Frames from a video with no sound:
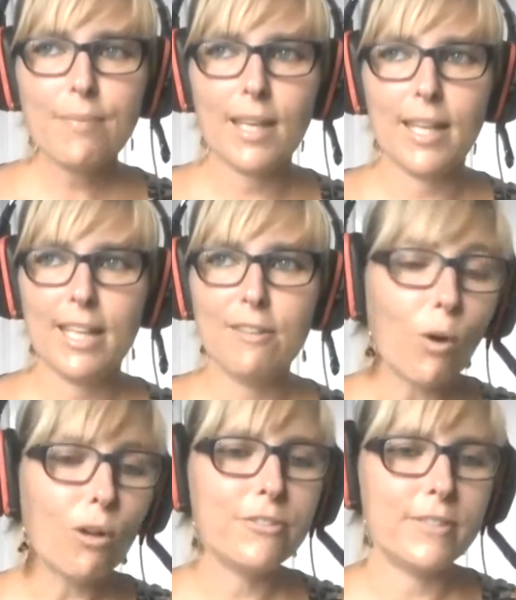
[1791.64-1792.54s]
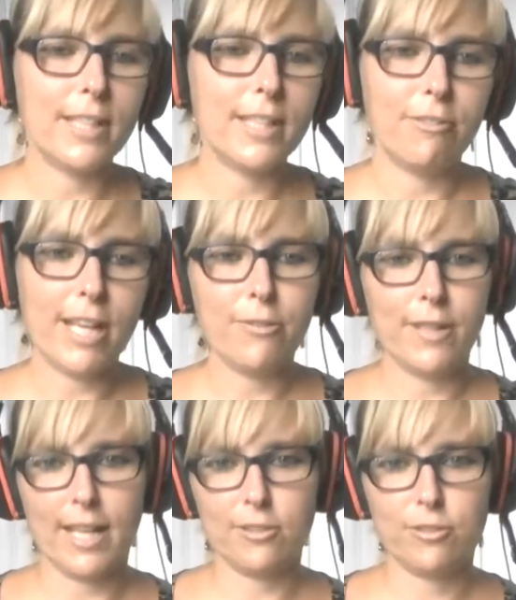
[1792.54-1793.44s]
involved in
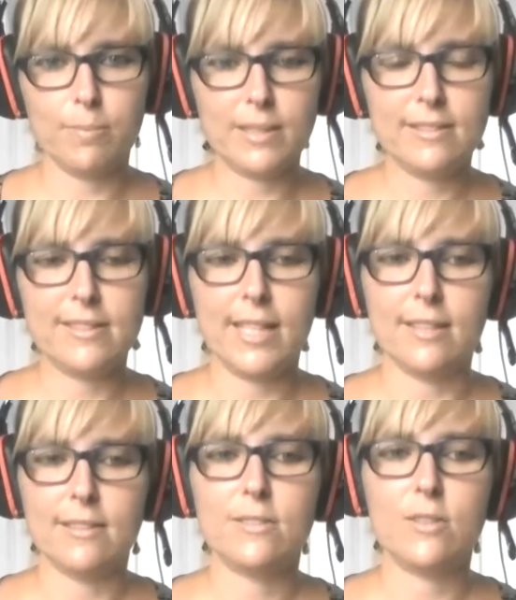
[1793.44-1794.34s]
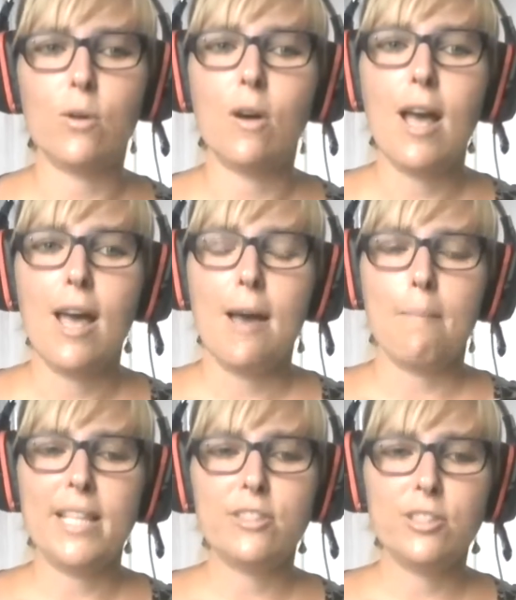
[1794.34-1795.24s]
right-wing extremist scenes. So
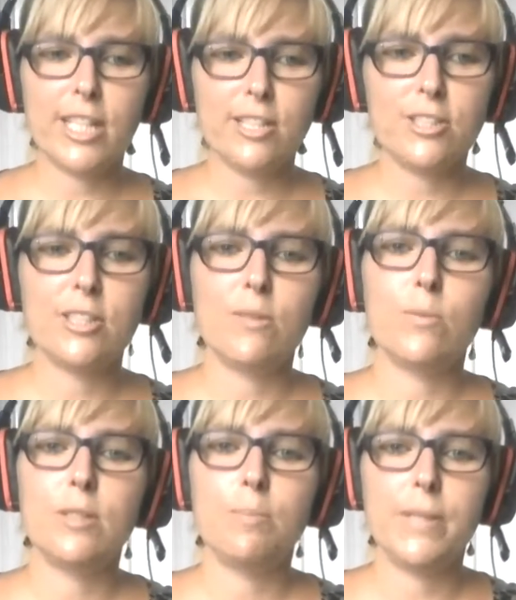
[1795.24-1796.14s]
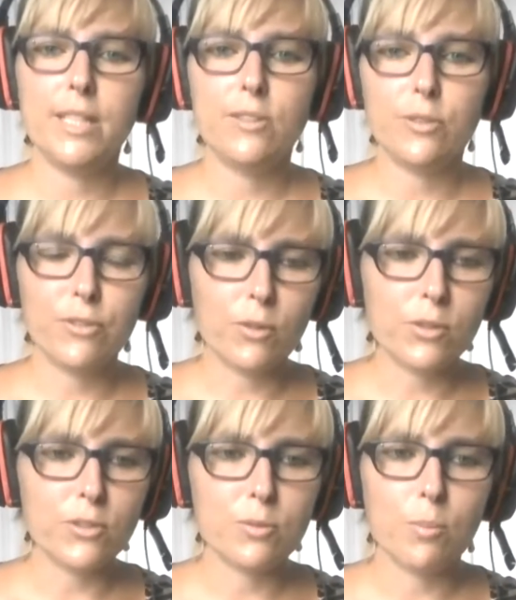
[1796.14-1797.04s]
my suggestion would be to
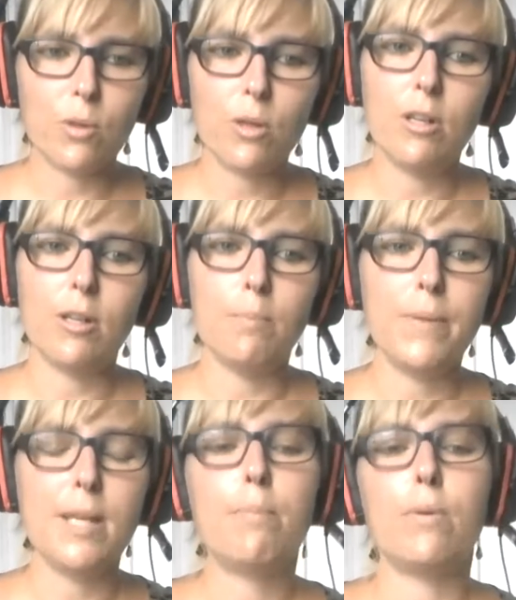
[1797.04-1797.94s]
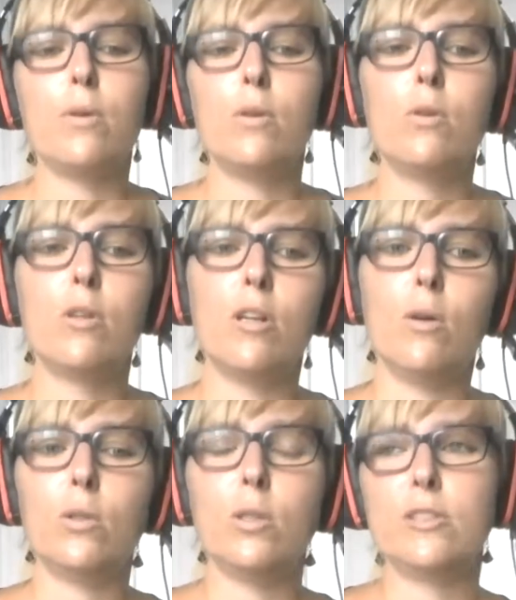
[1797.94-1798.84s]
focus more on people who are
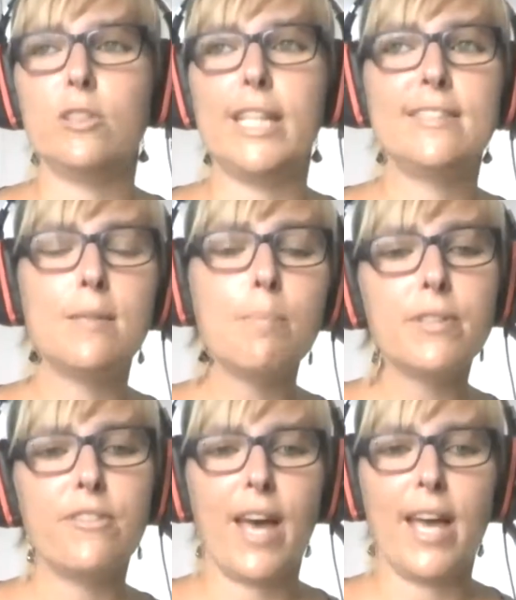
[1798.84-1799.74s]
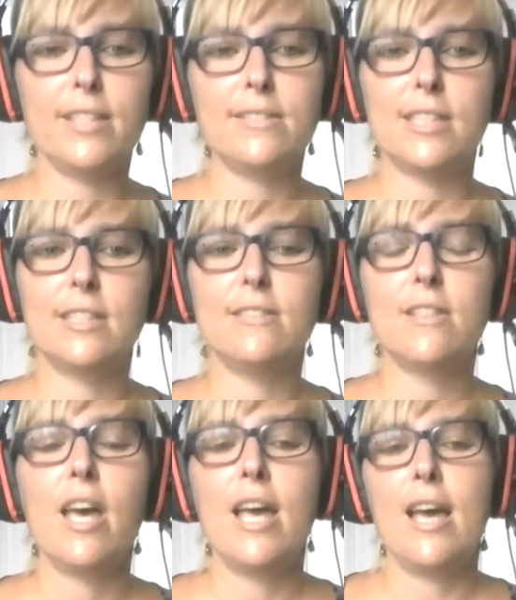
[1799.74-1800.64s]
only sympathizers
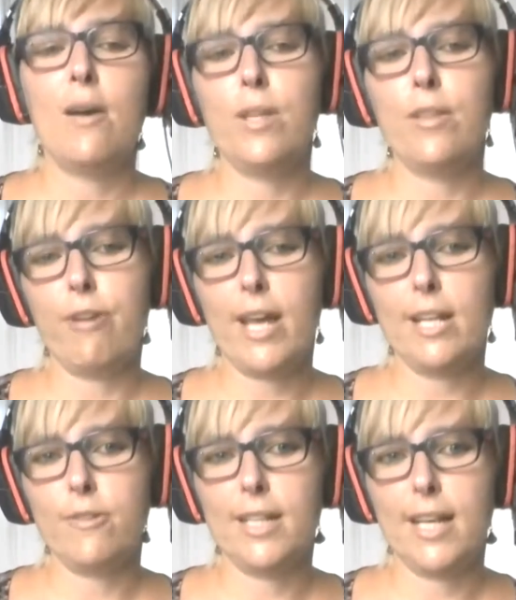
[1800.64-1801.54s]
with right-wing